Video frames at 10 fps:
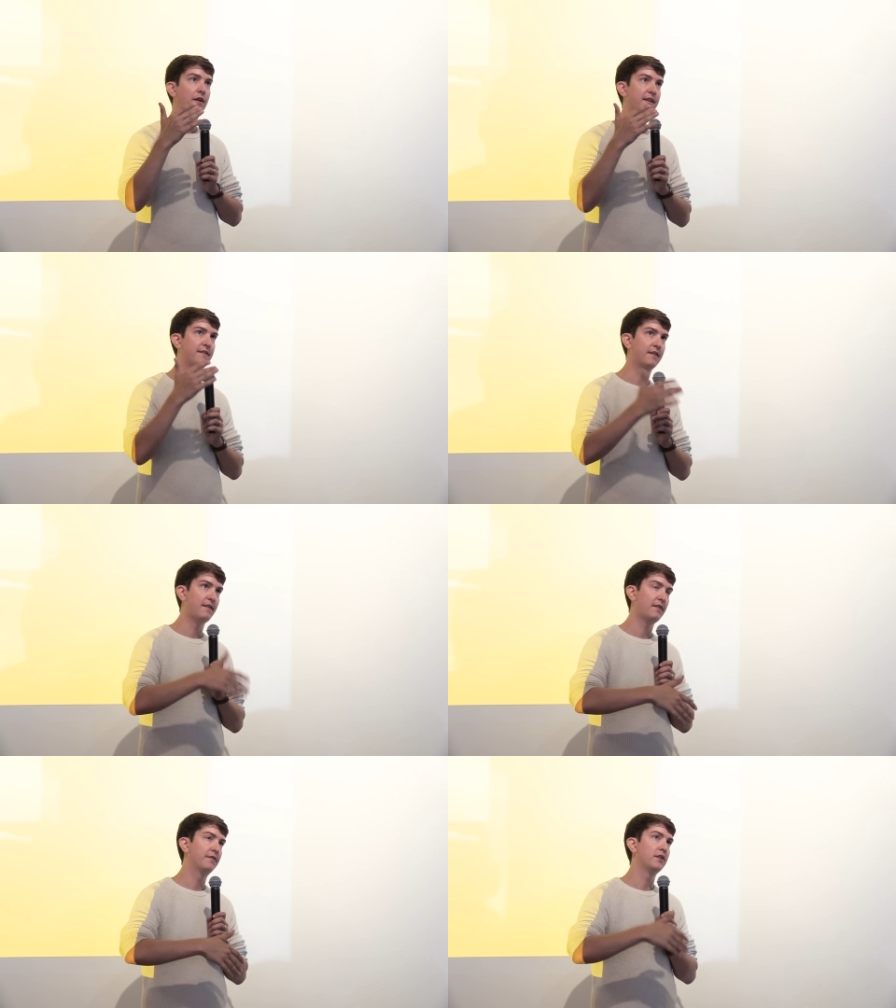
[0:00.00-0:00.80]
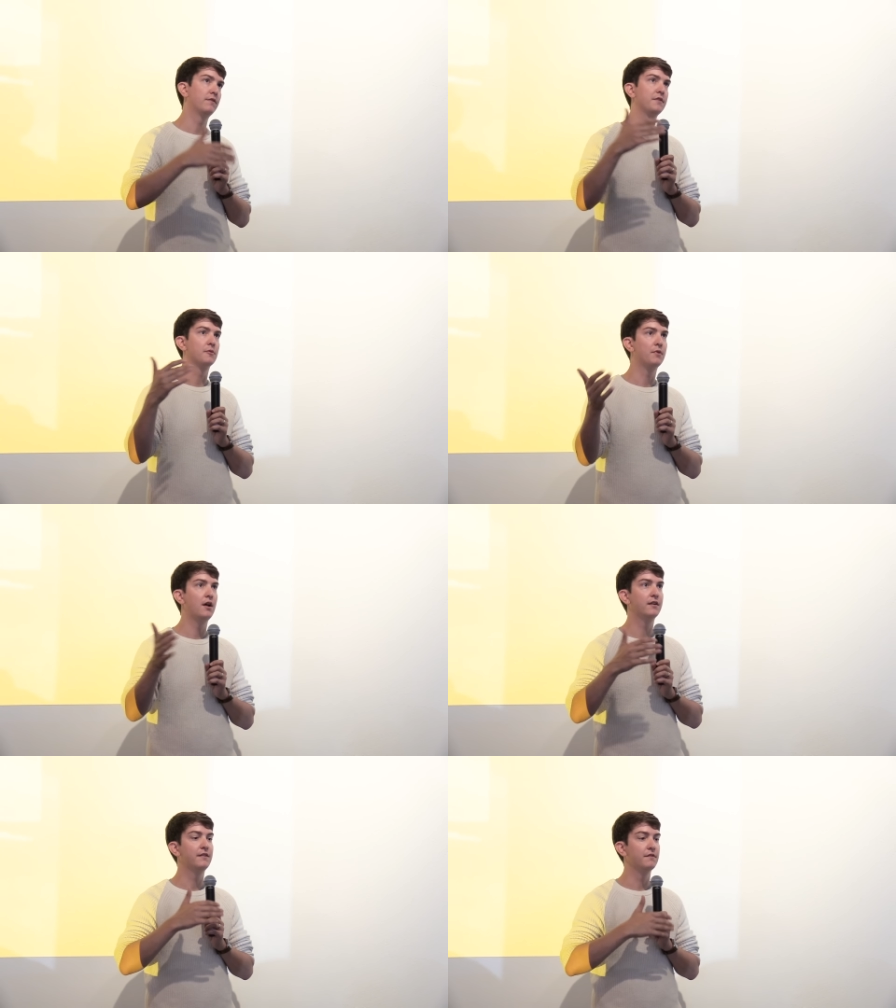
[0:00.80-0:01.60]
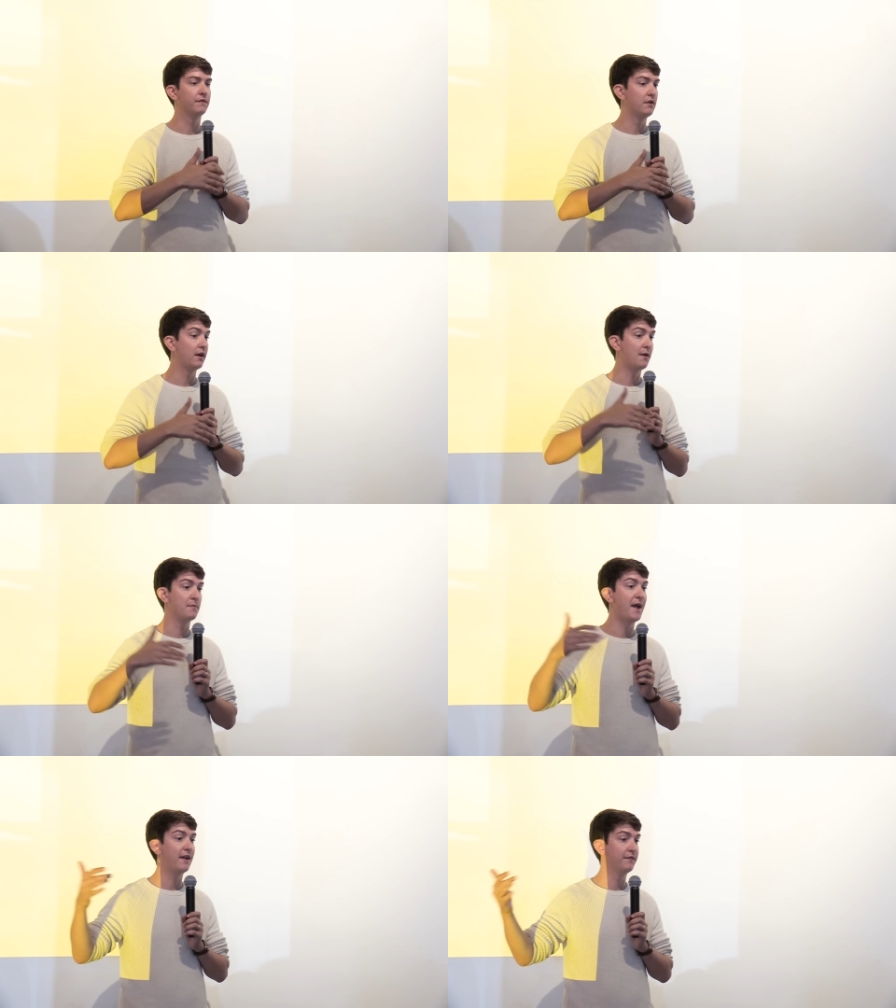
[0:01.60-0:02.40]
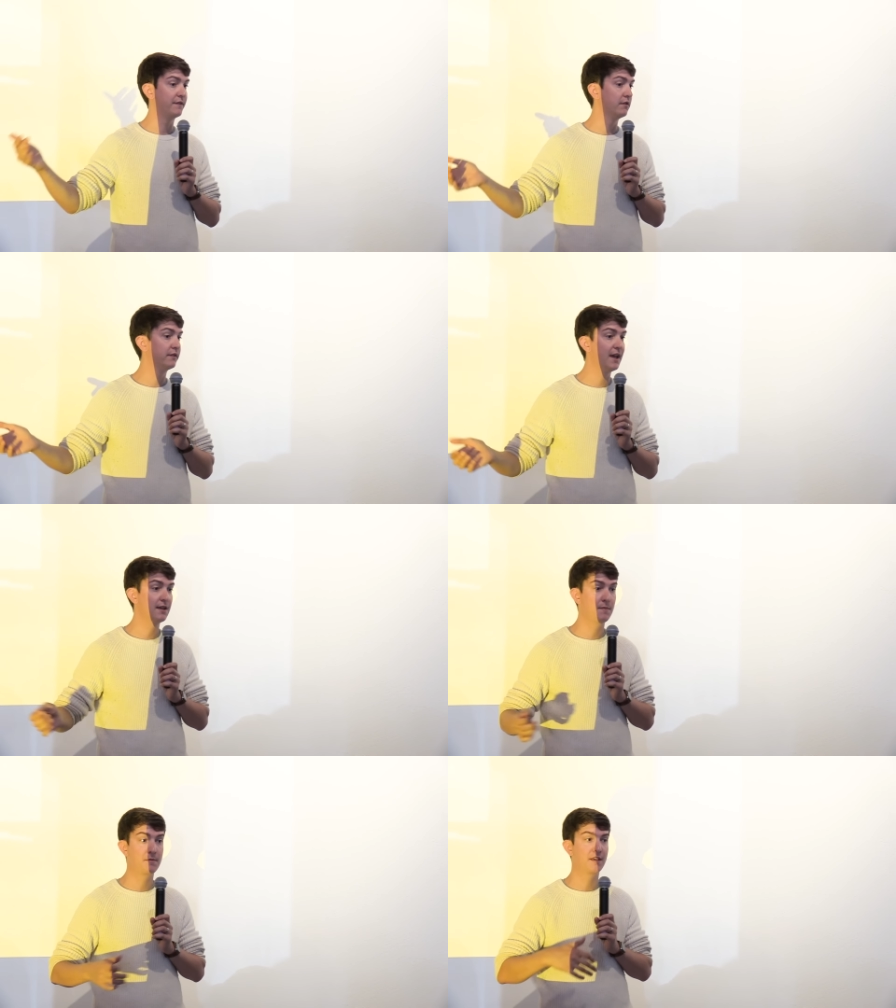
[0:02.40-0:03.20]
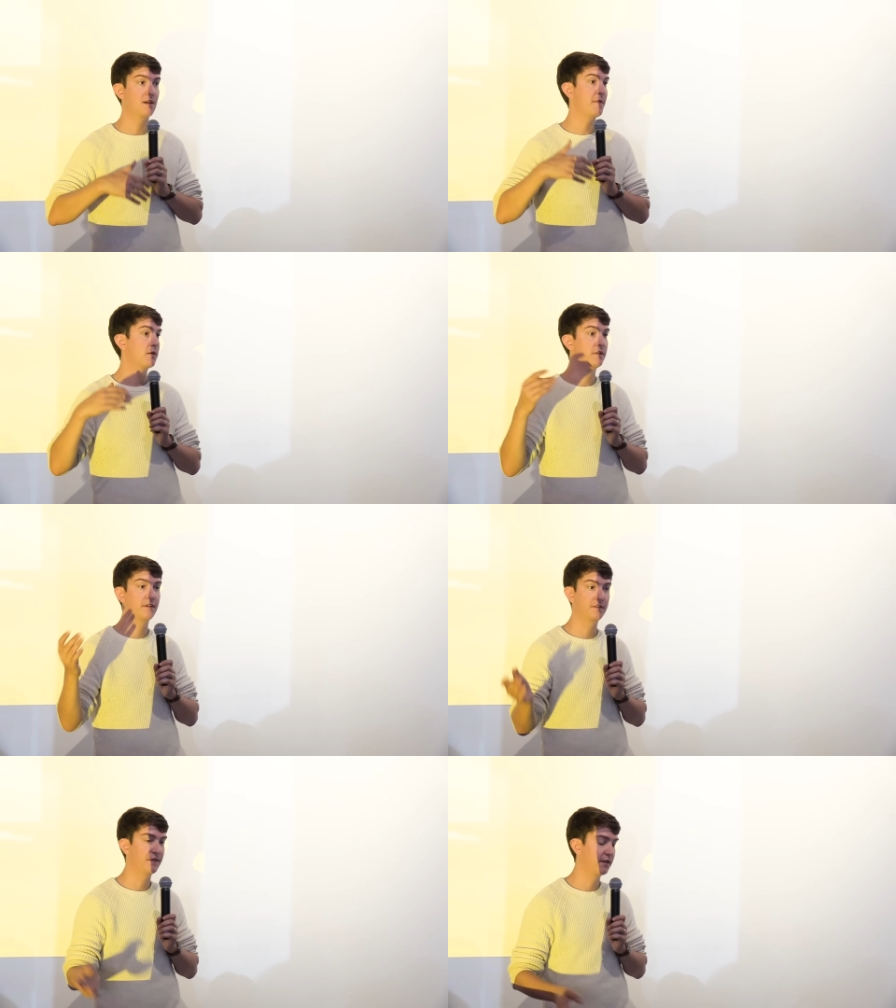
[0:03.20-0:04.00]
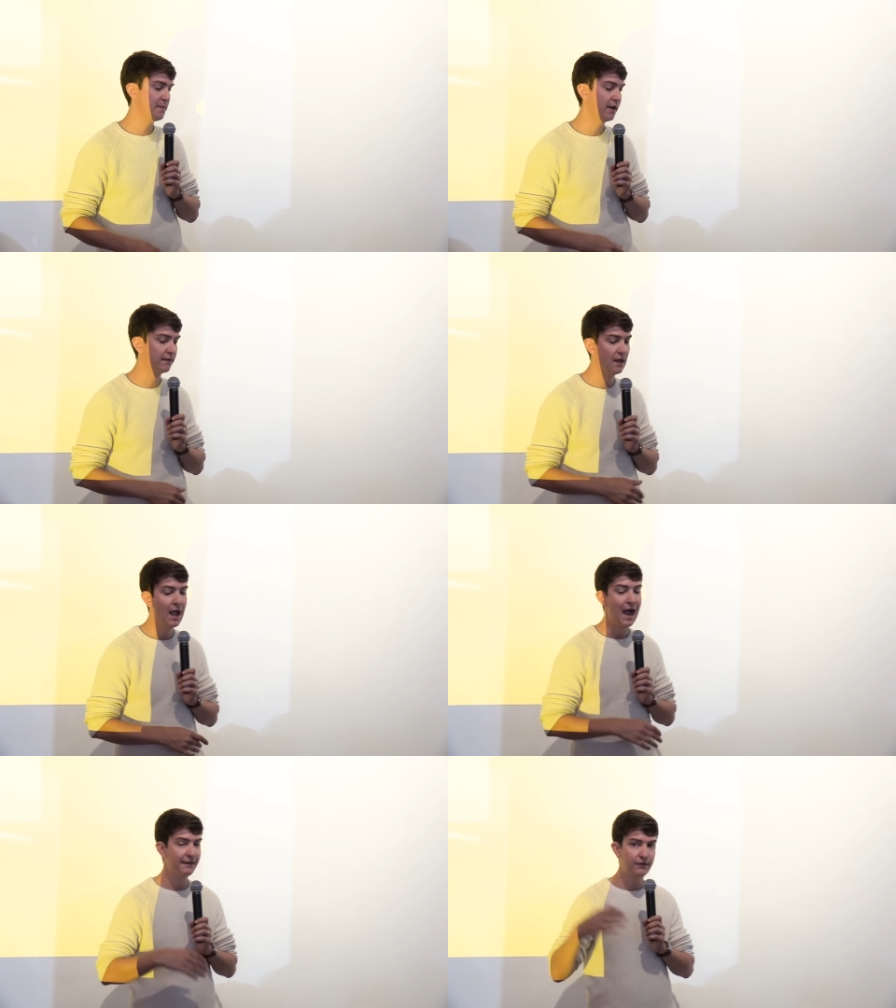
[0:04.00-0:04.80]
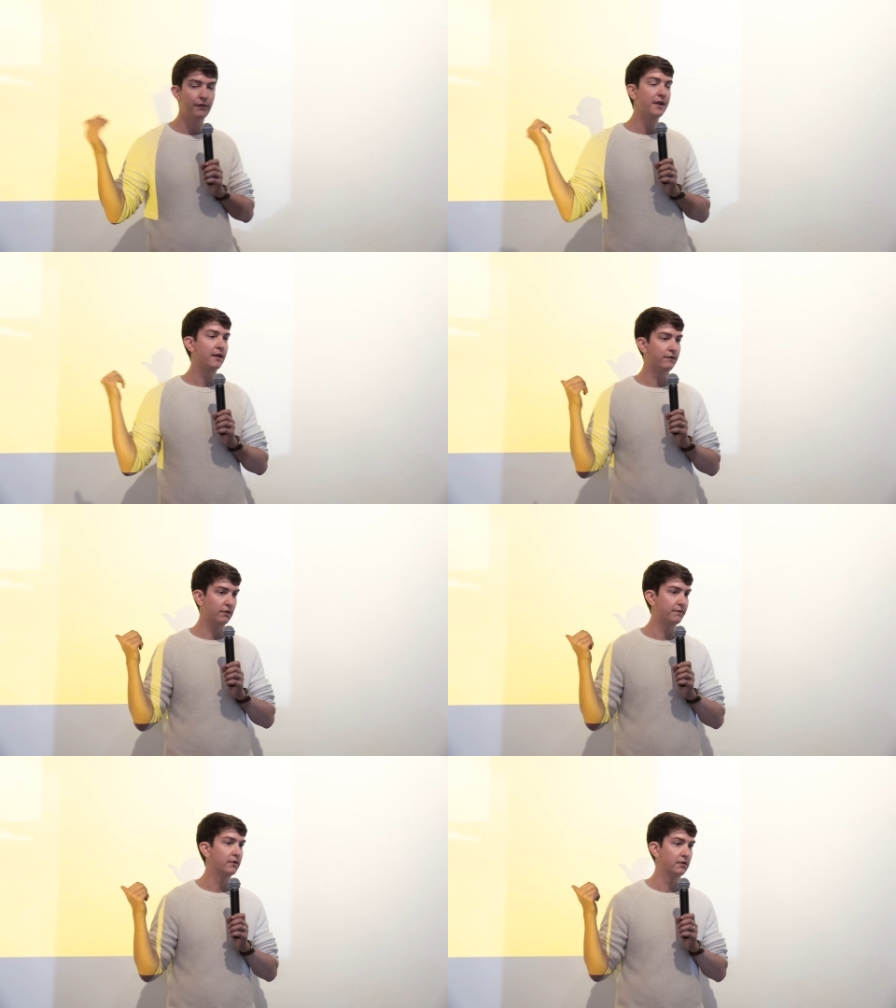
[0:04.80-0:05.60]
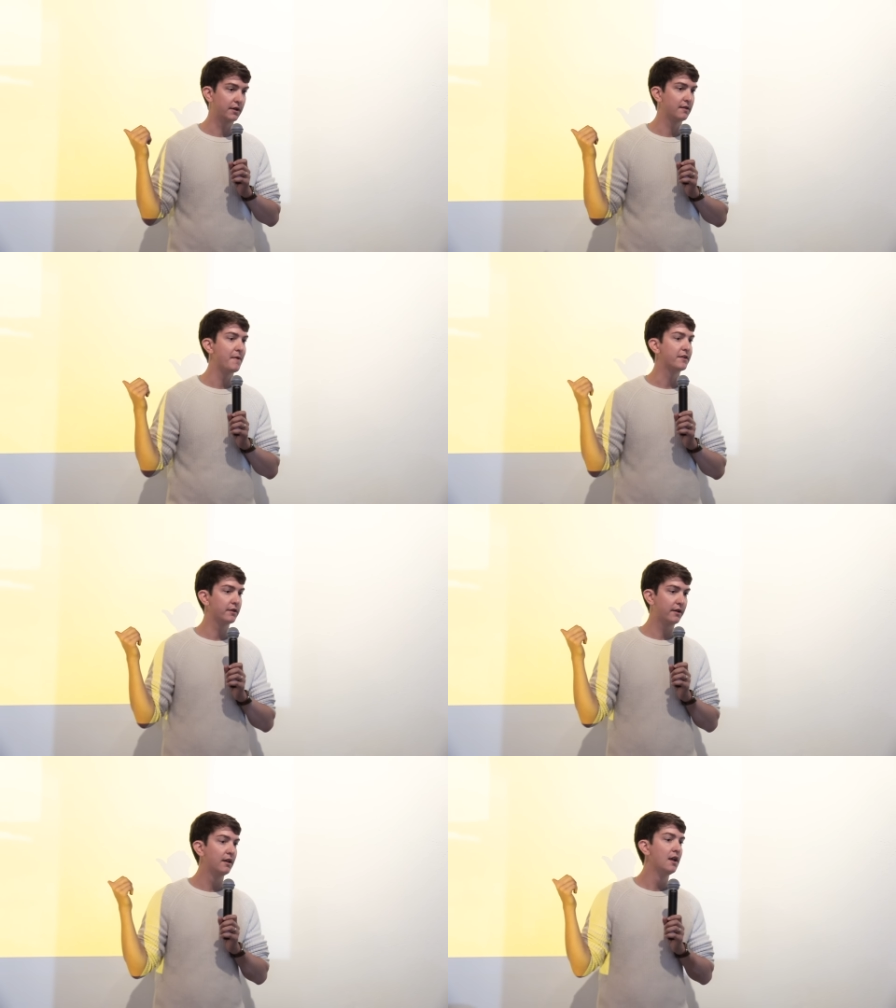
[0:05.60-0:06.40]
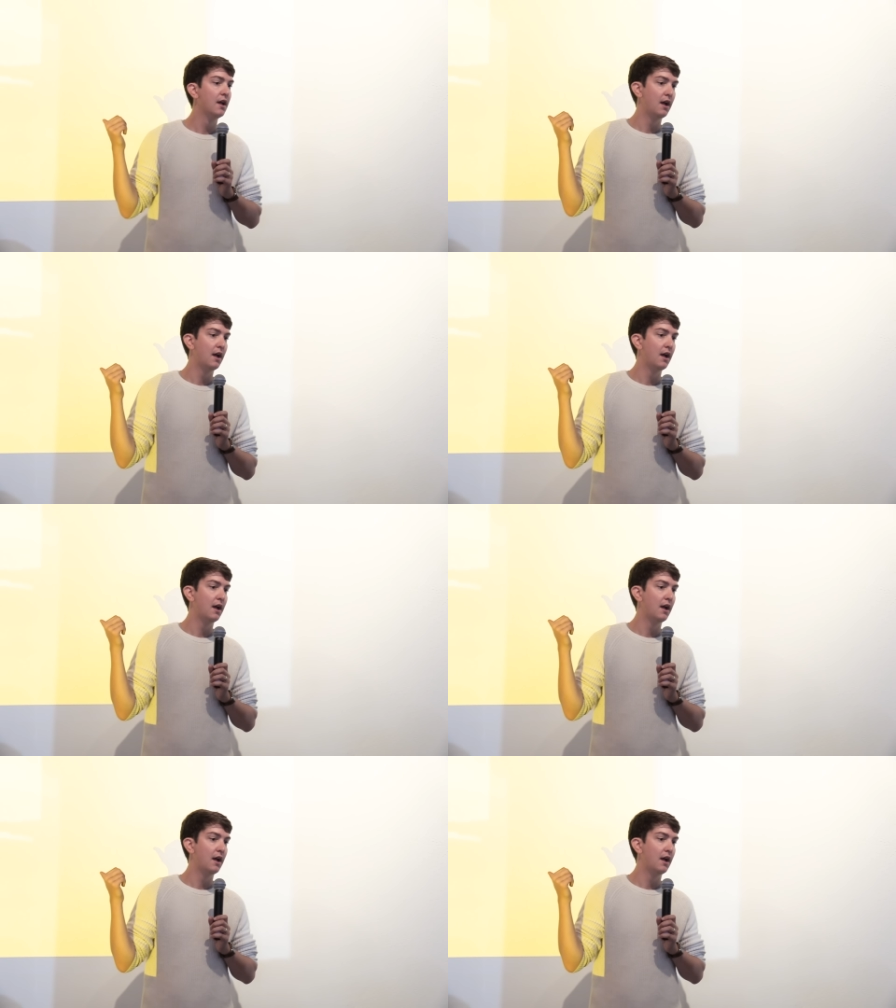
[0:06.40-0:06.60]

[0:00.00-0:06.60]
are they successfully using your product even if they're not coming back every single day, and maybe they come back once every 6 months? I still think it's useful to look at the metric